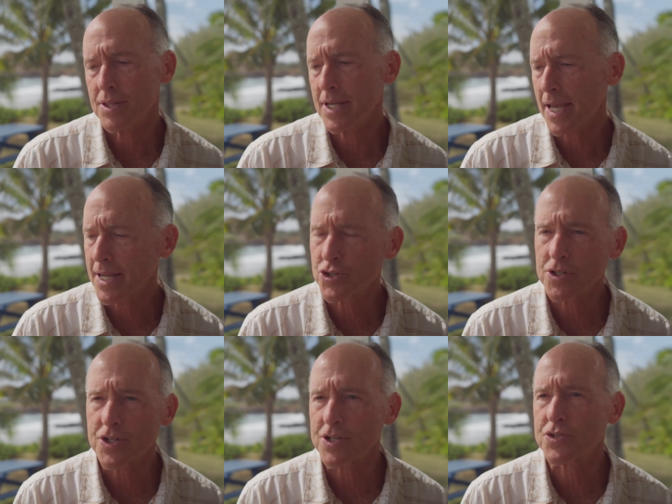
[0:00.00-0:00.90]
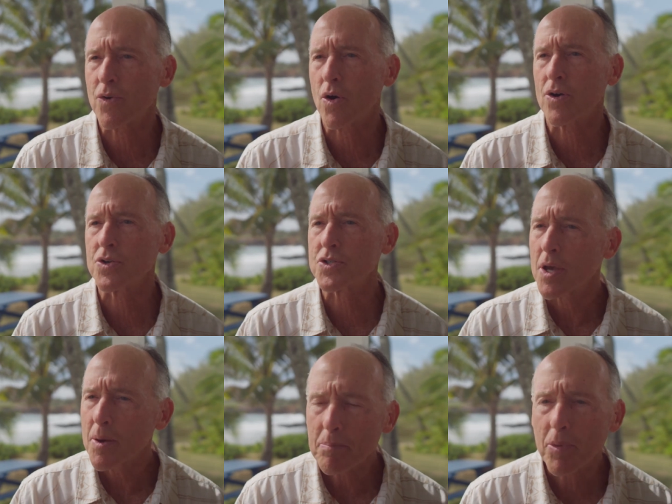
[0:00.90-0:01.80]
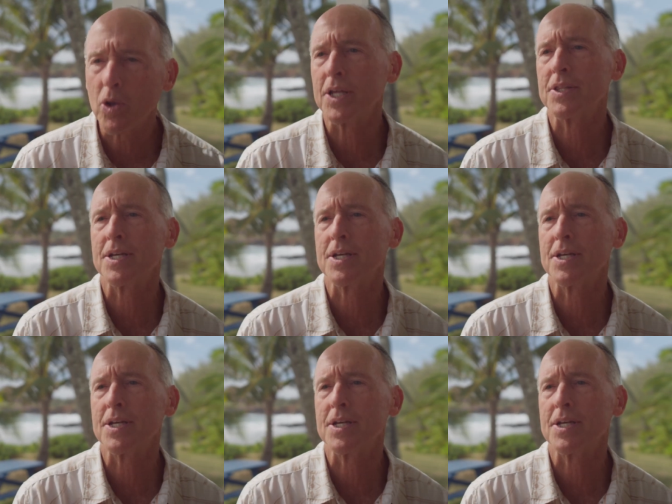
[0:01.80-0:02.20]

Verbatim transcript: the agents as far as pulling